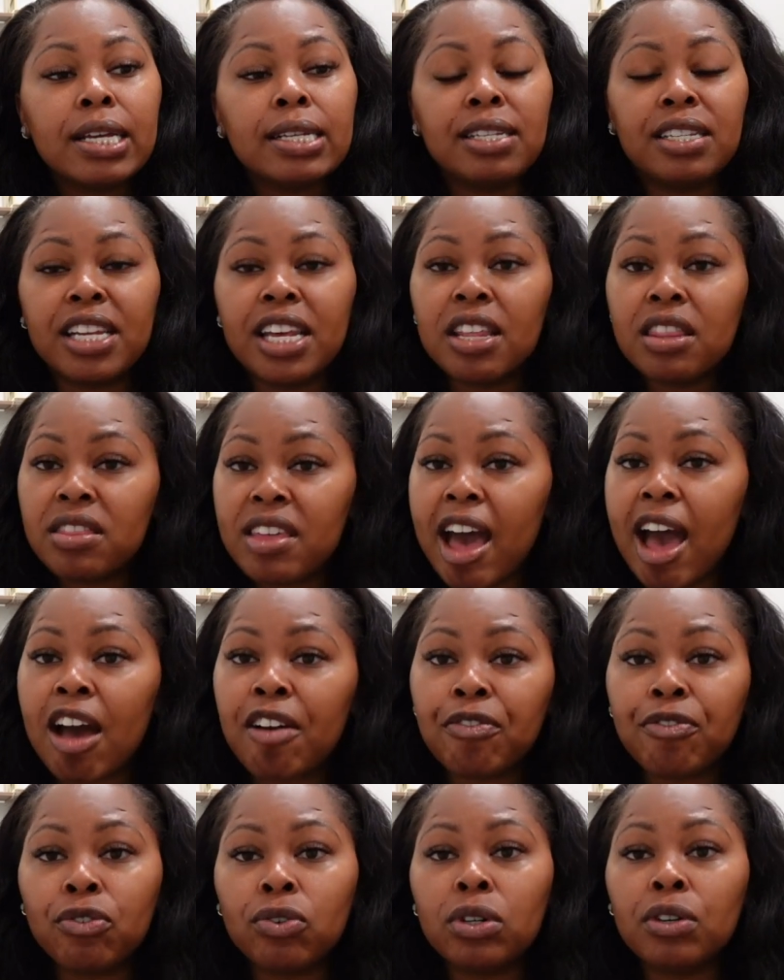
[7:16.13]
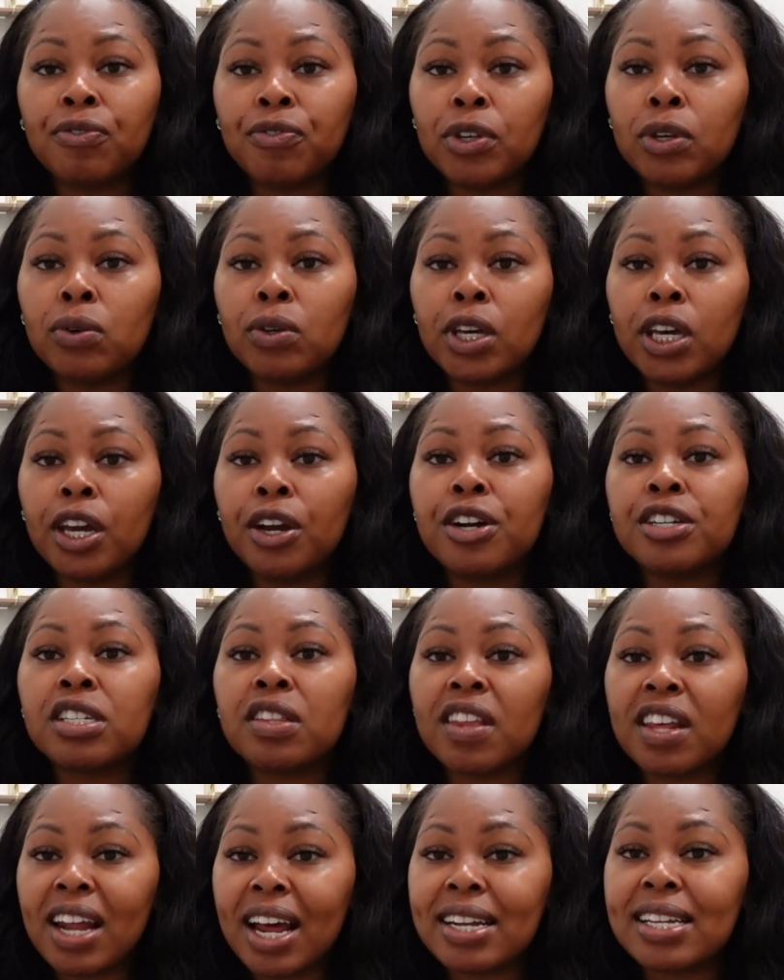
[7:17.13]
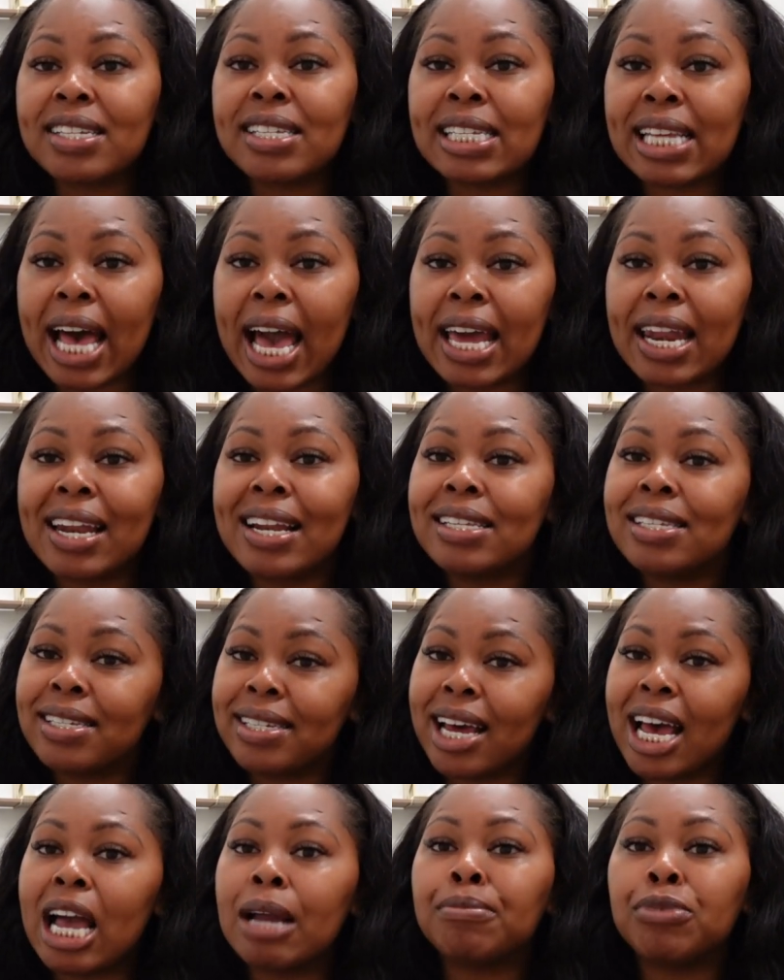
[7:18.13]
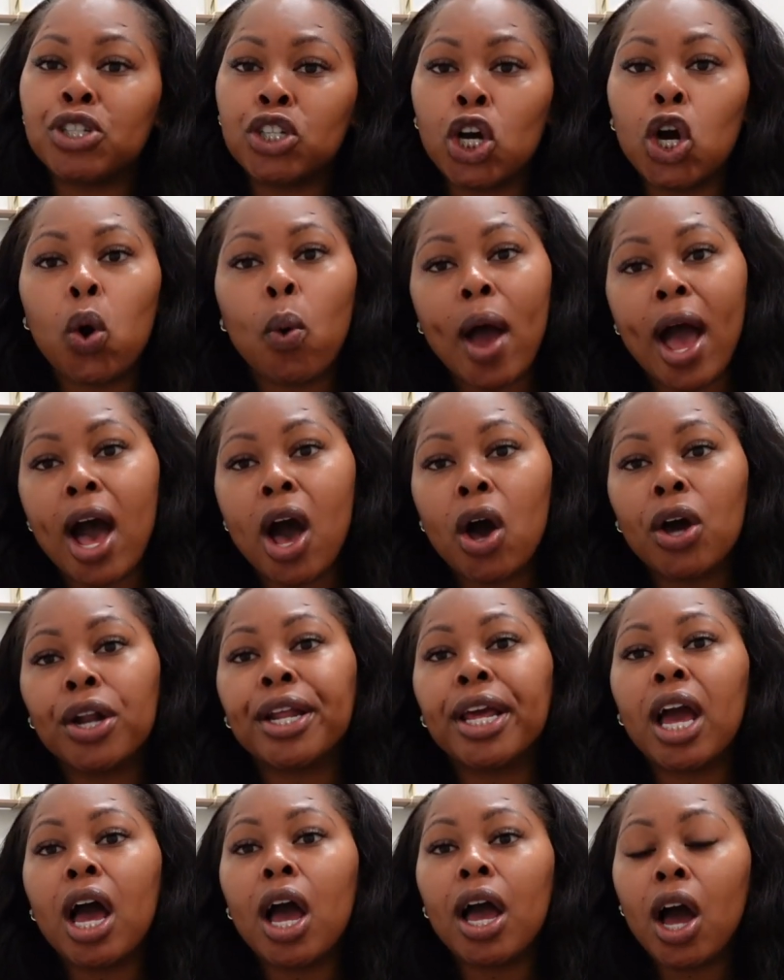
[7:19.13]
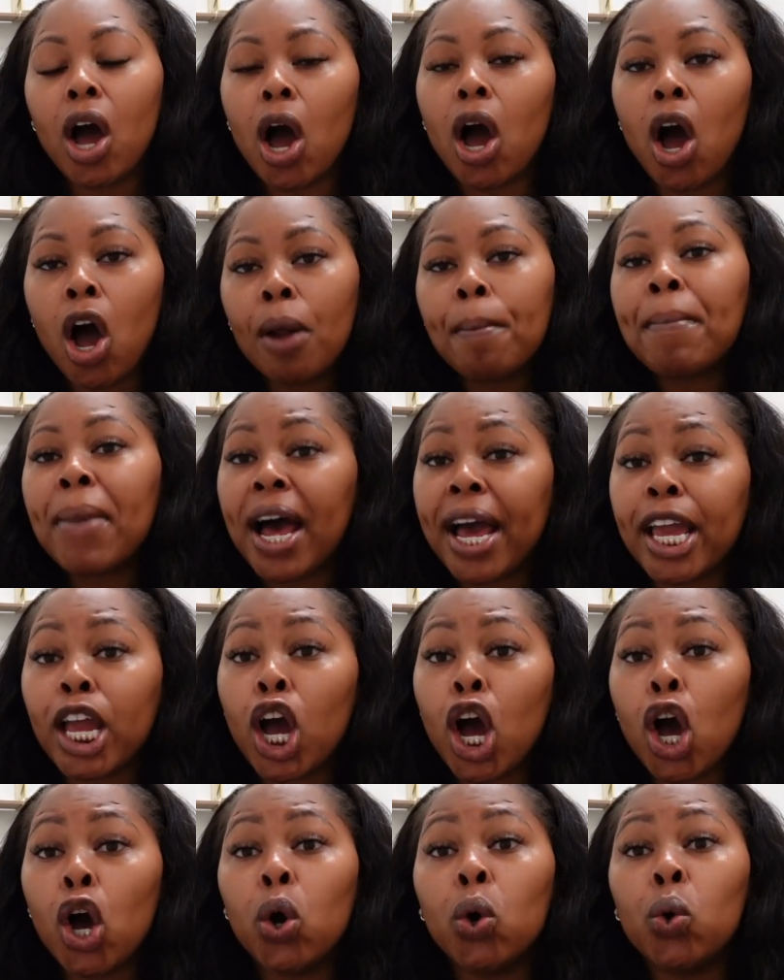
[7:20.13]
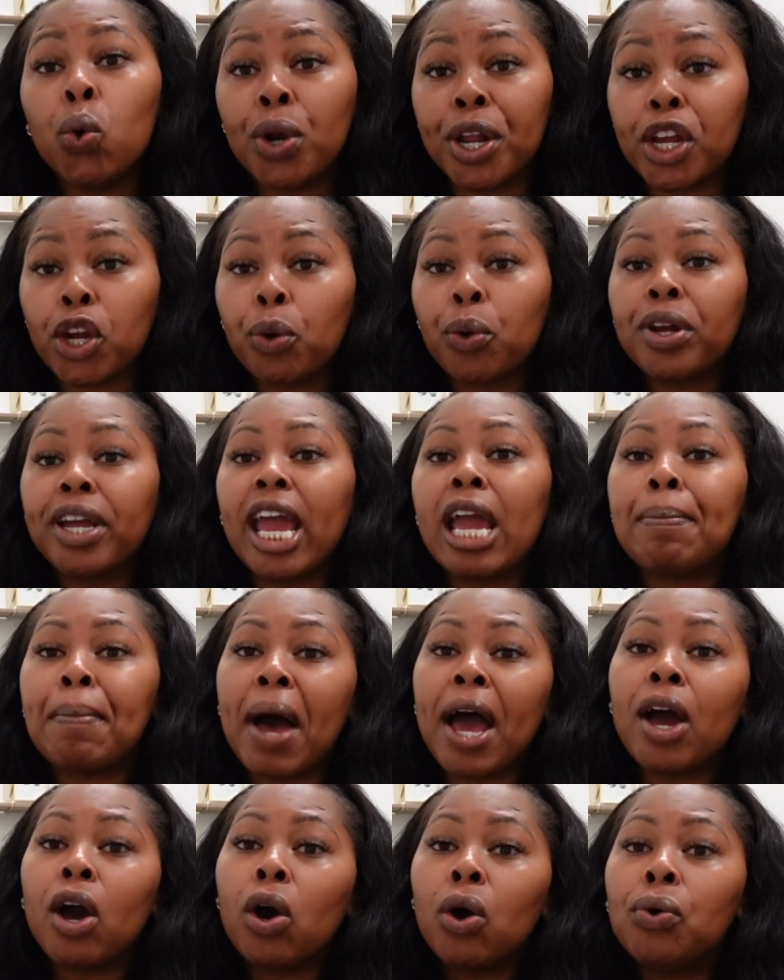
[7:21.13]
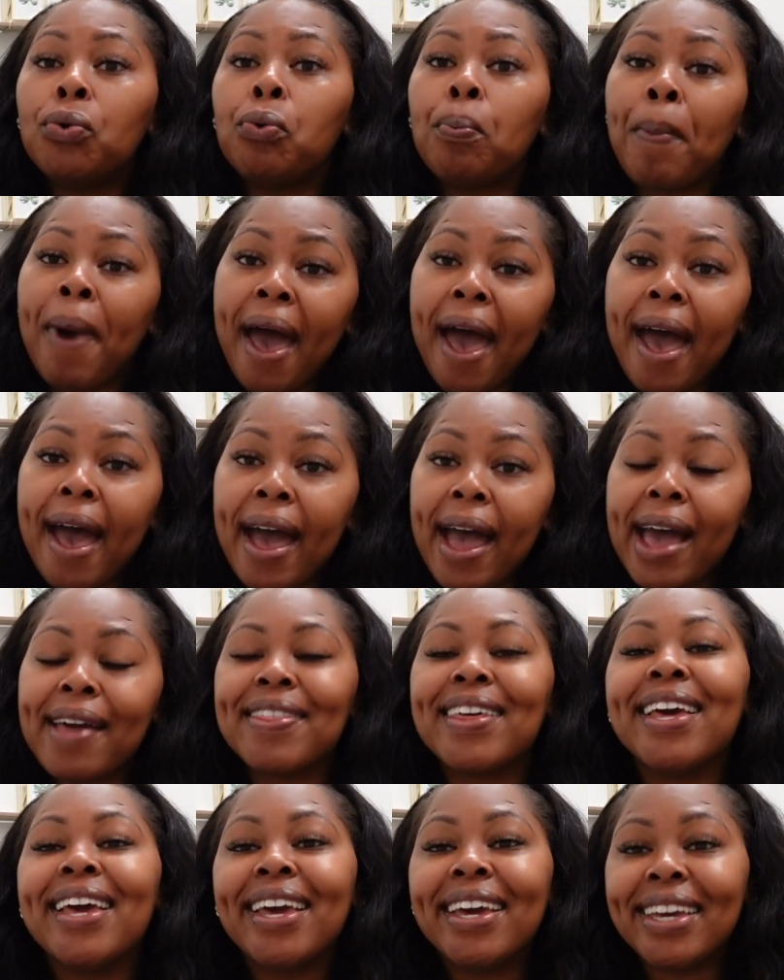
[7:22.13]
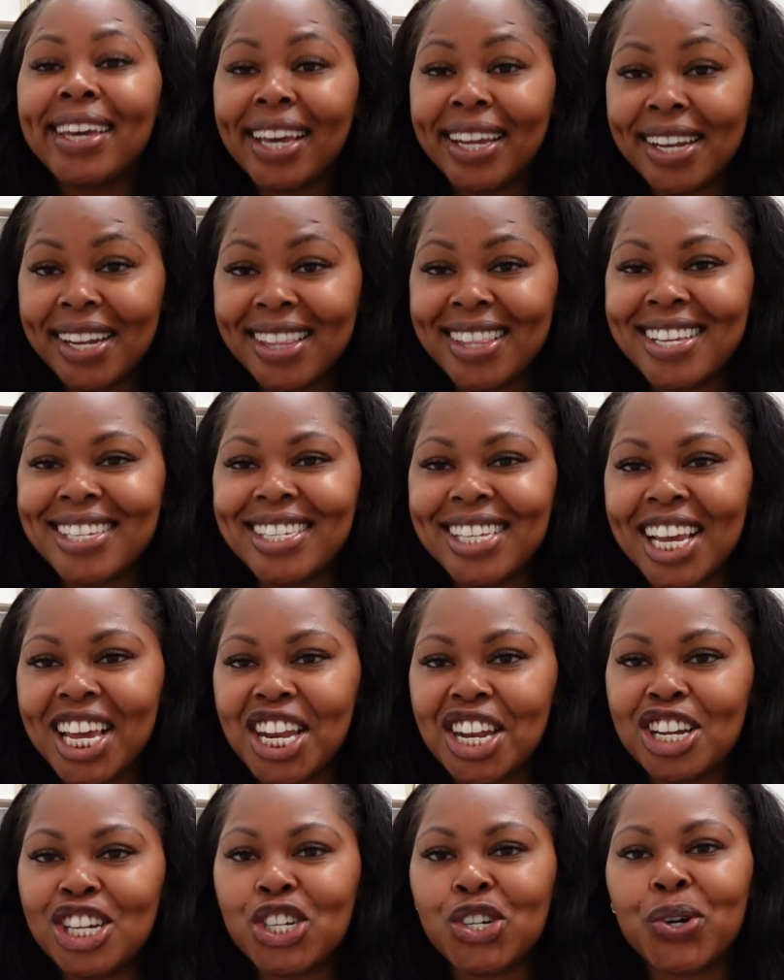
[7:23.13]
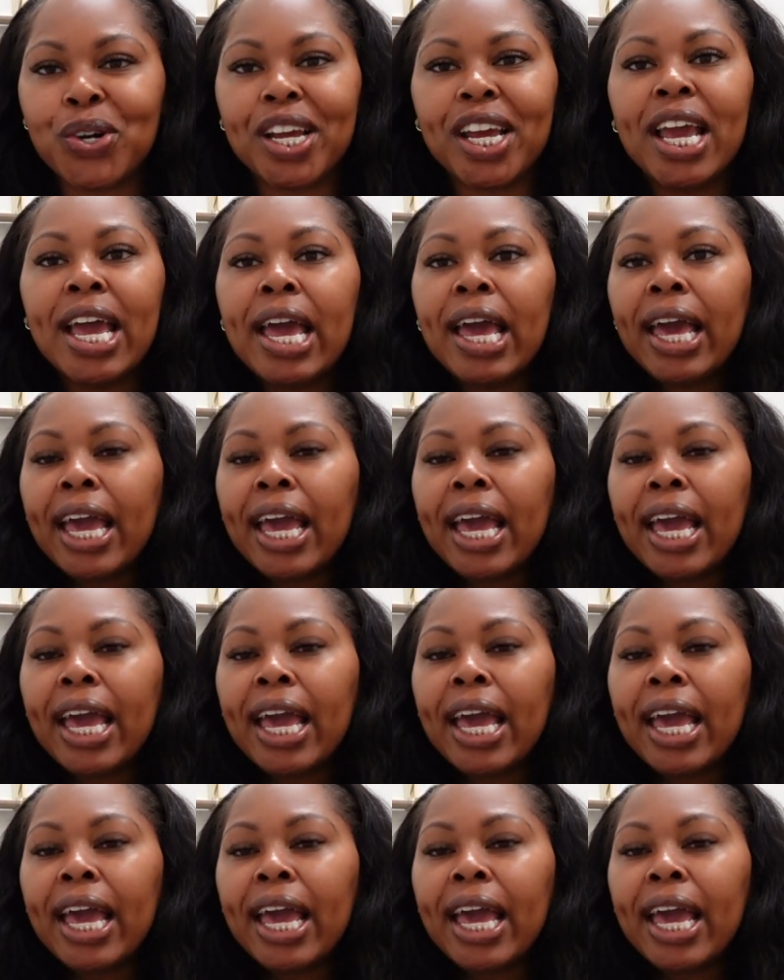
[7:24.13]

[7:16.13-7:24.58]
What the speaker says: Did that for a few years, and then I decided it's time to go out on my own and create my own path into this industry.